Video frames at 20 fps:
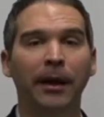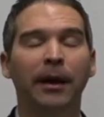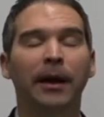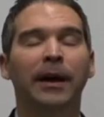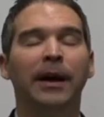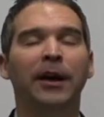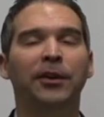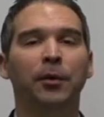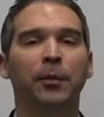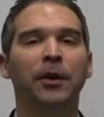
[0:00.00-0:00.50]

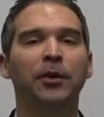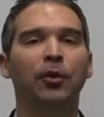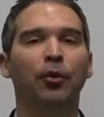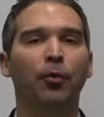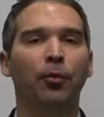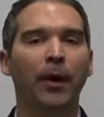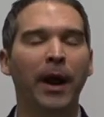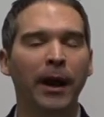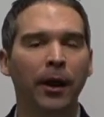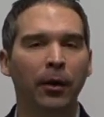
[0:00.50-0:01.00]
is that we do
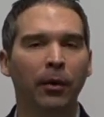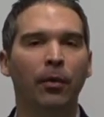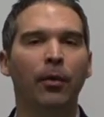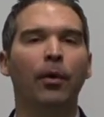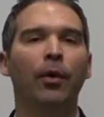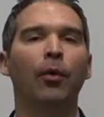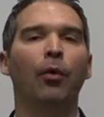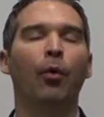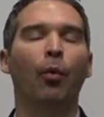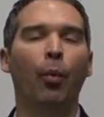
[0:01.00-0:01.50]

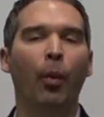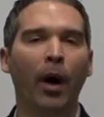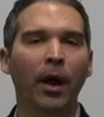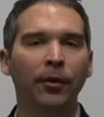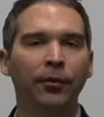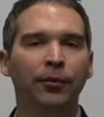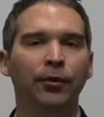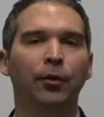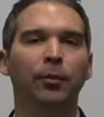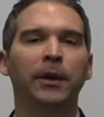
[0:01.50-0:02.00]
regular
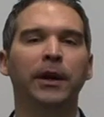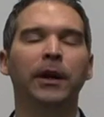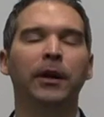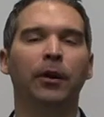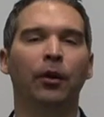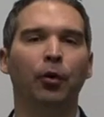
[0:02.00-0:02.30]
once a week